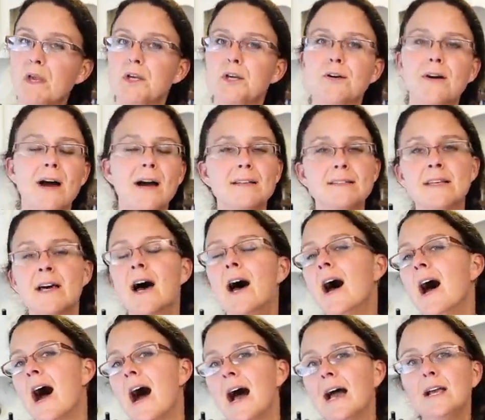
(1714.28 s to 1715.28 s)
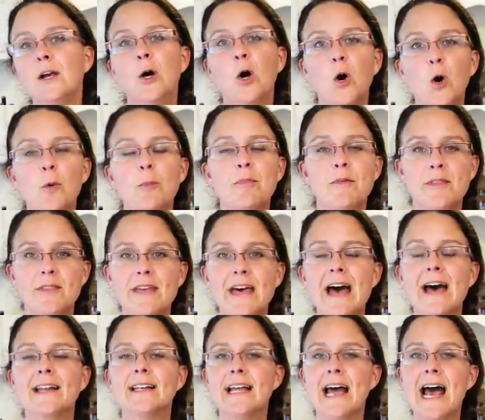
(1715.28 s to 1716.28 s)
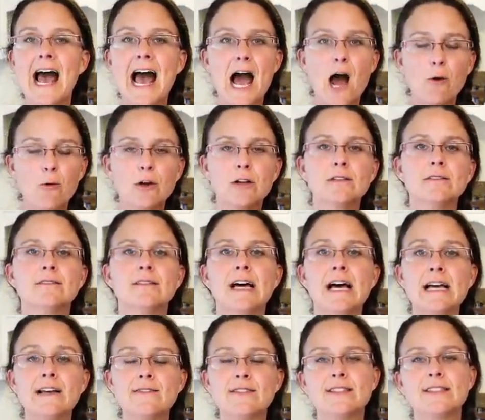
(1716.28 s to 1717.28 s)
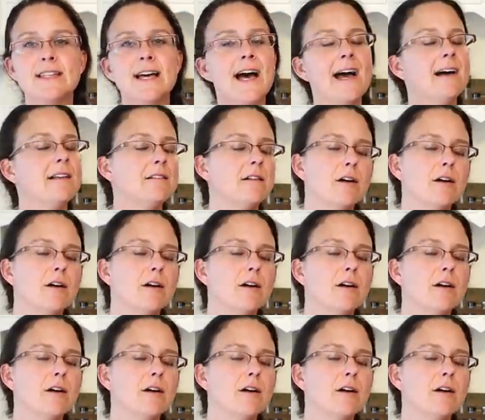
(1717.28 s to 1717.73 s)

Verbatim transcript: You guys, I hope that our lifestyle,